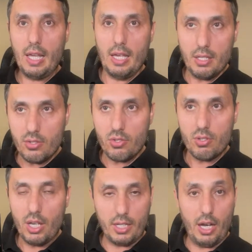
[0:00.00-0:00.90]
his
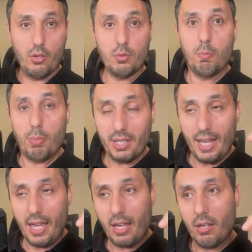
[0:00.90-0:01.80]
account, but
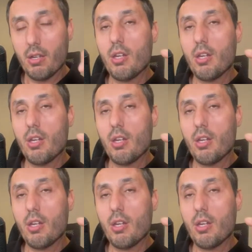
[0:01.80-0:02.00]
hey,